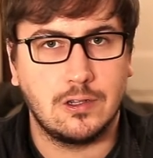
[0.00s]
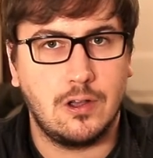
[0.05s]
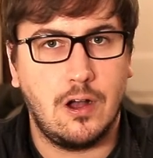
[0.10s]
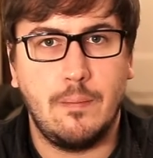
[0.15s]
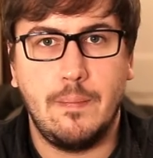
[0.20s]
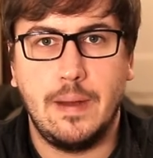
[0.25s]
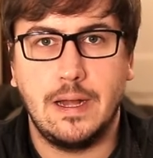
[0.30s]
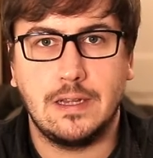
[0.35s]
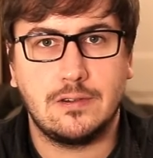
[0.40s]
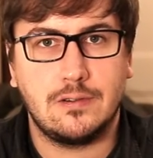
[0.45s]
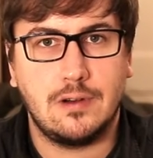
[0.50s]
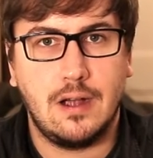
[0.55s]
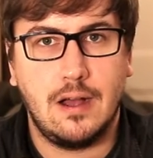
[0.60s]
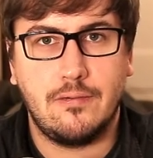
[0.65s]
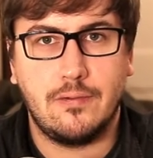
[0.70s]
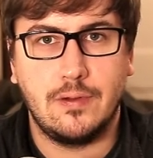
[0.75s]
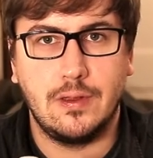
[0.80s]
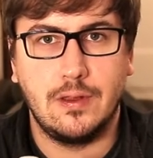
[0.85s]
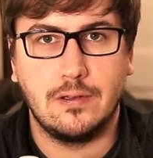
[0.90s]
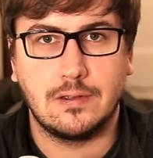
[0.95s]
All bets are
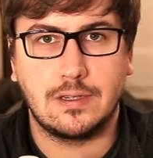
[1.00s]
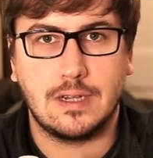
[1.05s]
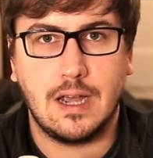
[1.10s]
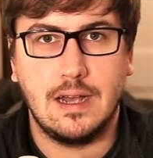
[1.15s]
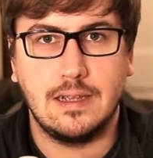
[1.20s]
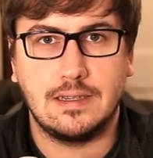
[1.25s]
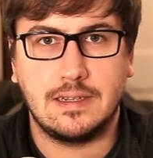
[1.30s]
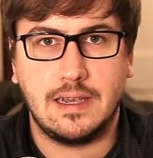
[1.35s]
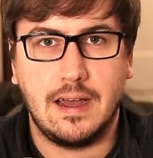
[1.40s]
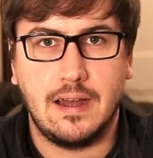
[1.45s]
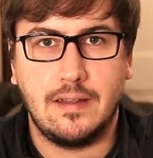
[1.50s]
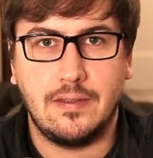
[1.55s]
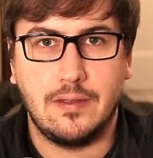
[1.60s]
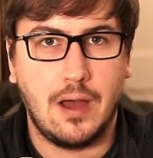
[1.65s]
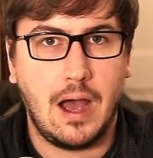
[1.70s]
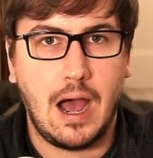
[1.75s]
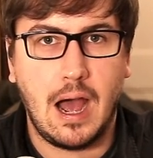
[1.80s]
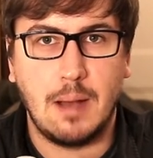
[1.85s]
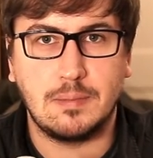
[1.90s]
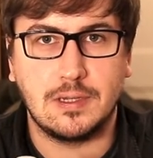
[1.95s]
off when those guys get the
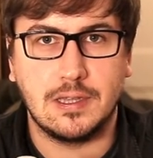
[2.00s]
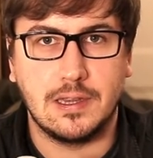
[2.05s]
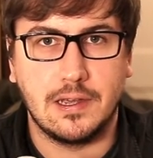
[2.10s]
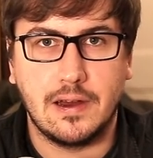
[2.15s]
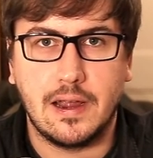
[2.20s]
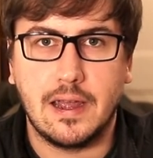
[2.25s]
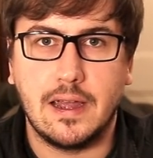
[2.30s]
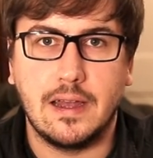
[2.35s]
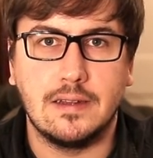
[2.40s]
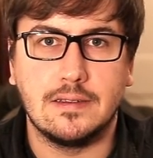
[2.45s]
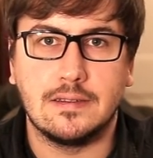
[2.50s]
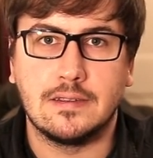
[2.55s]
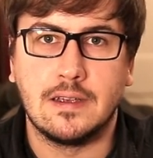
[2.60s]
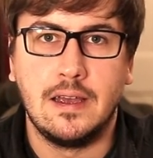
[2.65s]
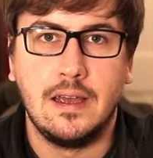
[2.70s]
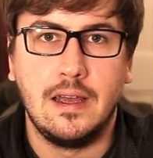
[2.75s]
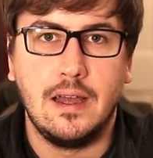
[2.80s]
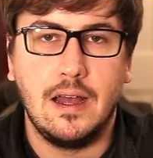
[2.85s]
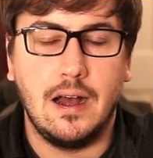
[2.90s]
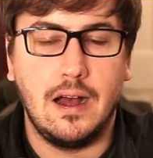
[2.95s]
hops in their hands,
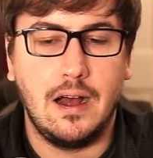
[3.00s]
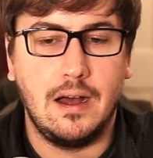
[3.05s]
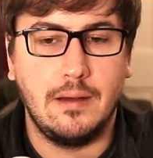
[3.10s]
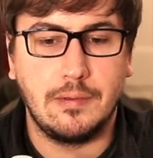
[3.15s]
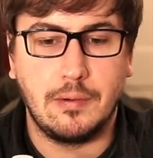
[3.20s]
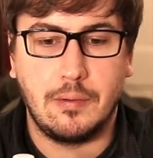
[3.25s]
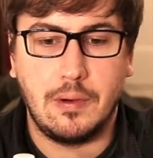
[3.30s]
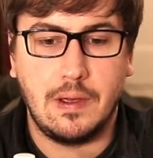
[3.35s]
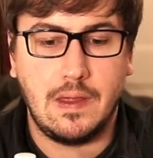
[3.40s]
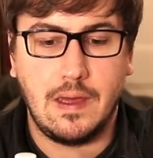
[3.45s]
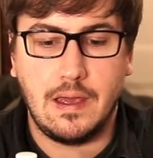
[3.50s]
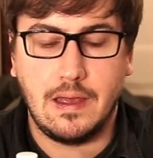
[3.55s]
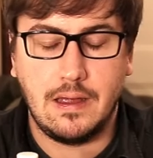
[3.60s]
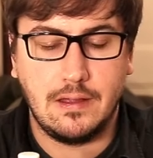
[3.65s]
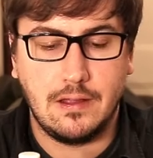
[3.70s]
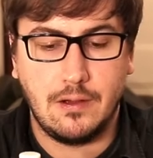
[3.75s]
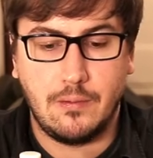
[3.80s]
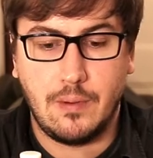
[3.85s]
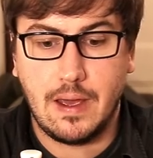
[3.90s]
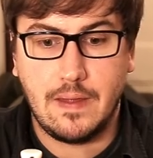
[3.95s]
um, the way they
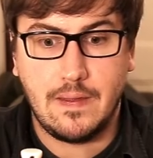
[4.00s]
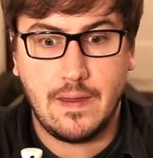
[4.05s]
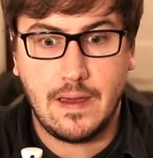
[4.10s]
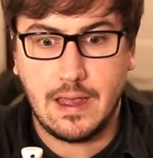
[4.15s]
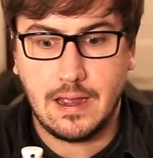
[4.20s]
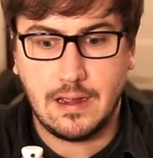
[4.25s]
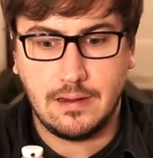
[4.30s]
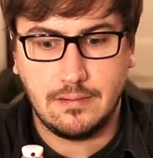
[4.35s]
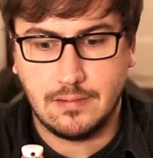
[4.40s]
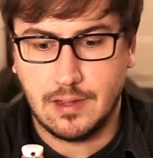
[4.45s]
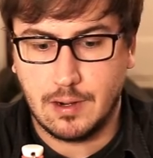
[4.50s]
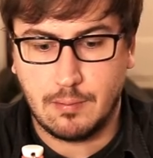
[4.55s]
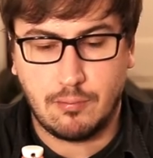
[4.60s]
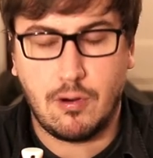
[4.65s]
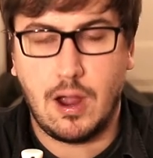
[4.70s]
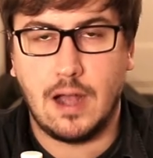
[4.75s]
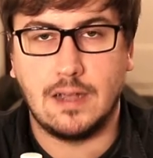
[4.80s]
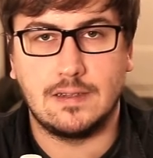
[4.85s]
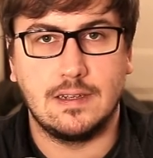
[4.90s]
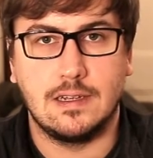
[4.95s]
the way they their
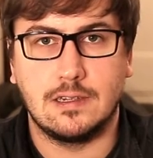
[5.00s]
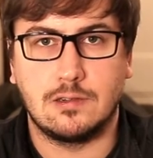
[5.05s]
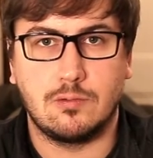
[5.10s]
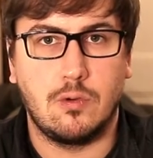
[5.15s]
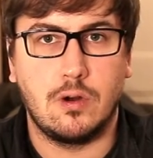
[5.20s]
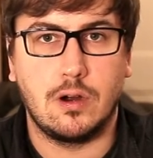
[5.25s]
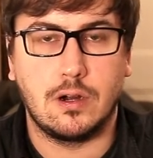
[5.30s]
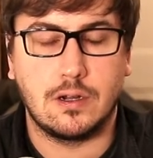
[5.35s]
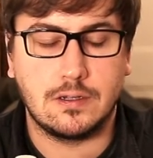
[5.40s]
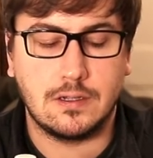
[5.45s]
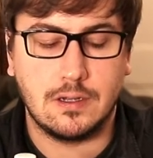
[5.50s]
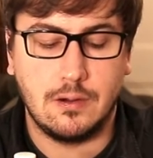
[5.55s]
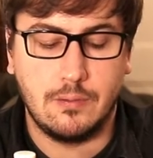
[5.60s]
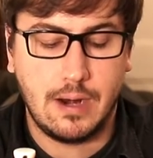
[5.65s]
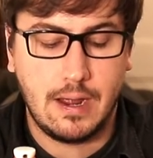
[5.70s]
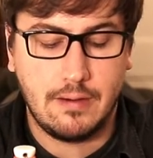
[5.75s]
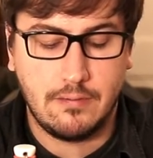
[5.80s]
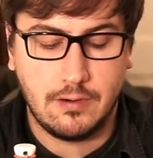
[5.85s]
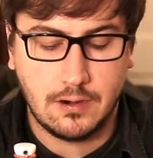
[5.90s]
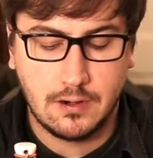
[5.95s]
process works or
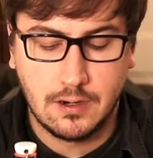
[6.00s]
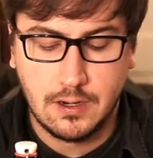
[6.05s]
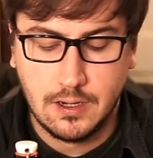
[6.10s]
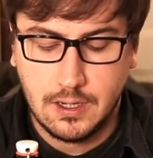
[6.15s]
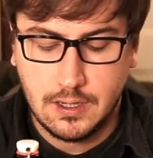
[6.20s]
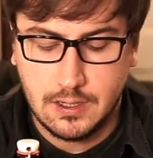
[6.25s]
whatever.